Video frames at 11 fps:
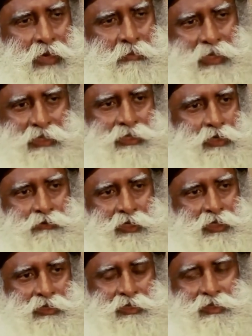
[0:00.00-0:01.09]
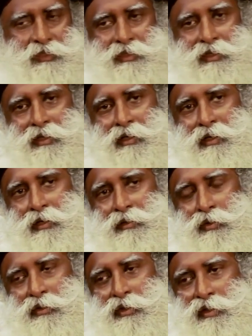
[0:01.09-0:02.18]
a mix of things.
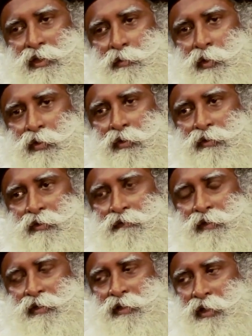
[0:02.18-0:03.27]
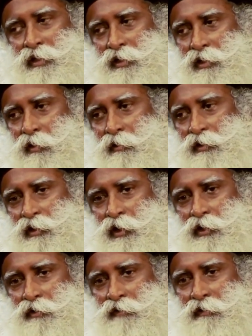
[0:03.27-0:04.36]
So this is because of a sudden
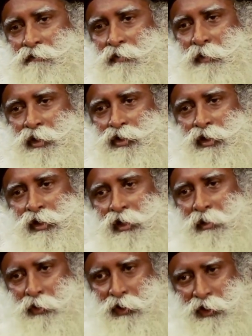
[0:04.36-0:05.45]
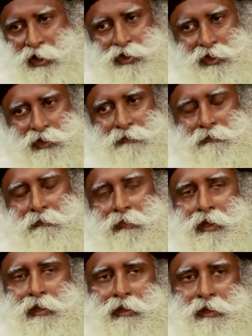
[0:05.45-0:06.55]
onslaught of information and communication.
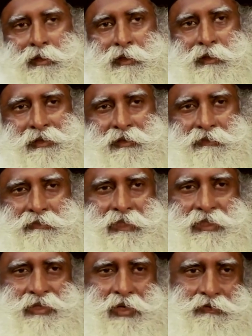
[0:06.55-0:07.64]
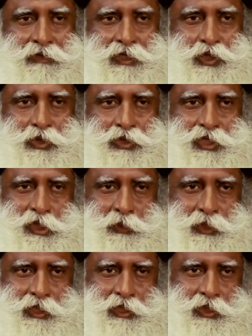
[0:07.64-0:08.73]
It is not for us to judge
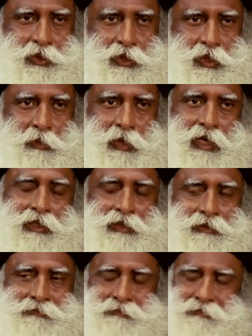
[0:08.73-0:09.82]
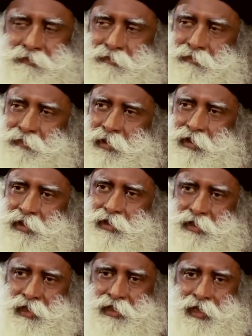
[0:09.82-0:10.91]
whether it's good or bad, it
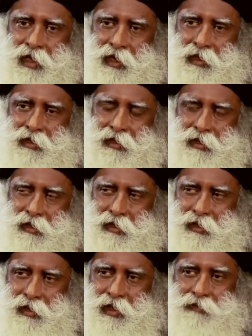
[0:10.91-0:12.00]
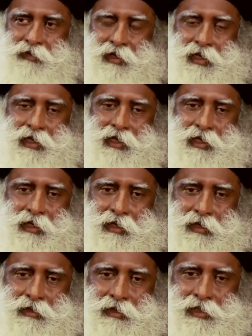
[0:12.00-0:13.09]
is just that definitely
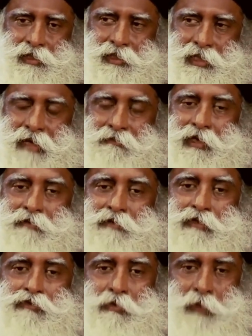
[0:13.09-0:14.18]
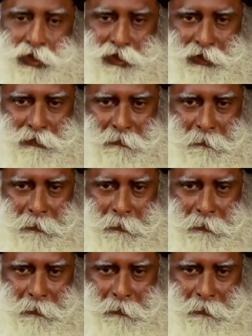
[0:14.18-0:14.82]
this level of information.